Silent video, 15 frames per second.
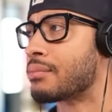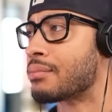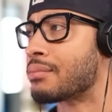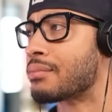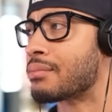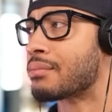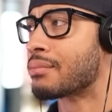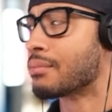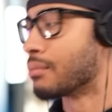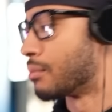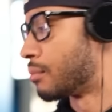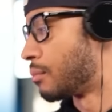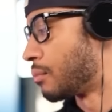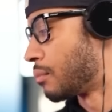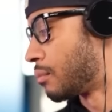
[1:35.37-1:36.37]

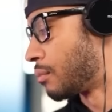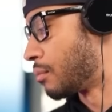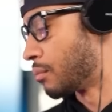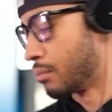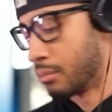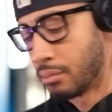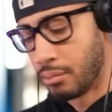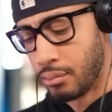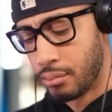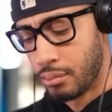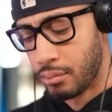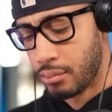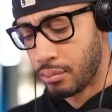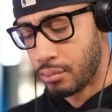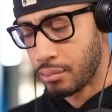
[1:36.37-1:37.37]

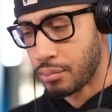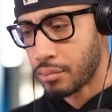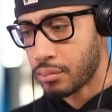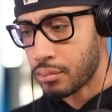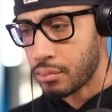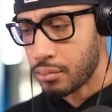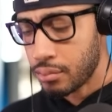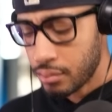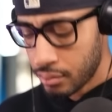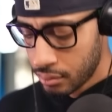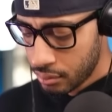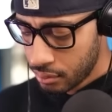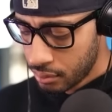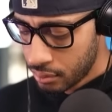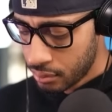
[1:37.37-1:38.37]

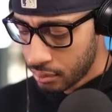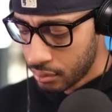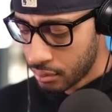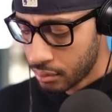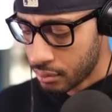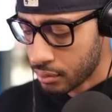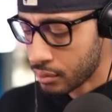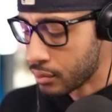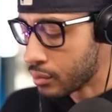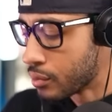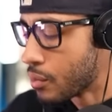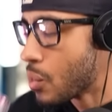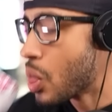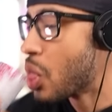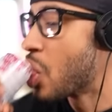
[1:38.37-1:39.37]

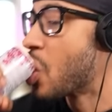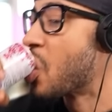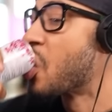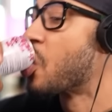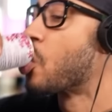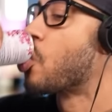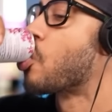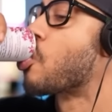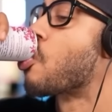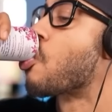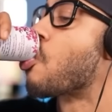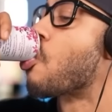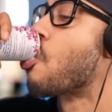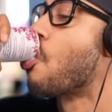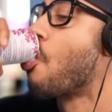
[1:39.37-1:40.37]

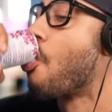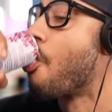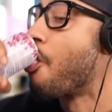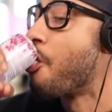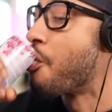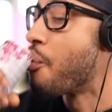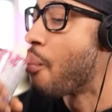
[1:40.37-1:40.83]
The person shown says nothing.